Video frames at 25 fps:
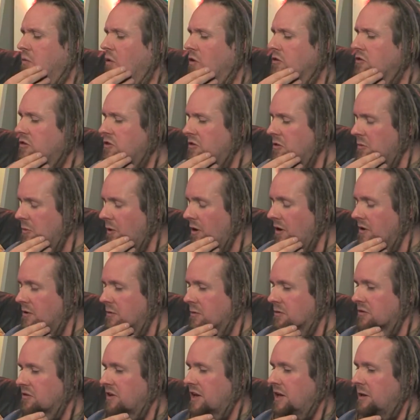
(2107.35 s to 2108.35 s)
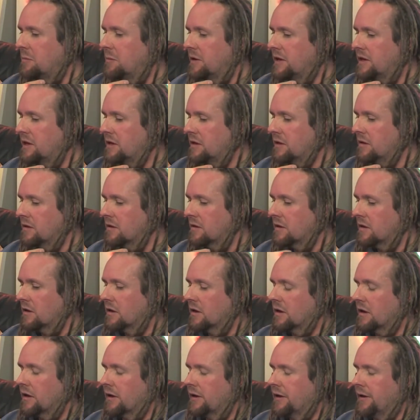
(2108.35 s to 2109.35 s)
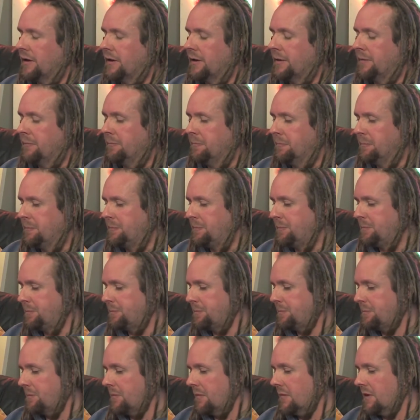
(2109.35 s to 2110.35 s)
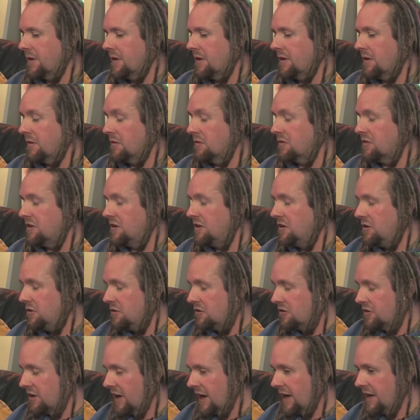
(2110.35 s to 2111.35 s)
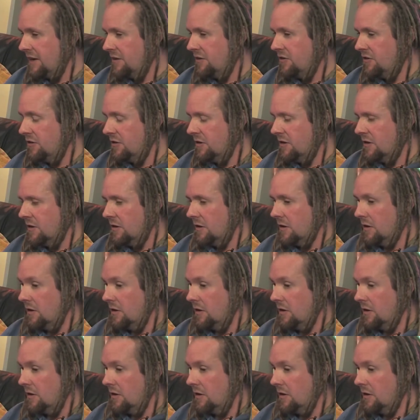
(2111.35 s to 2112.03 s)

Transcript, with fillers: I've watched you while you were sleeping. Uh, I've seen you change.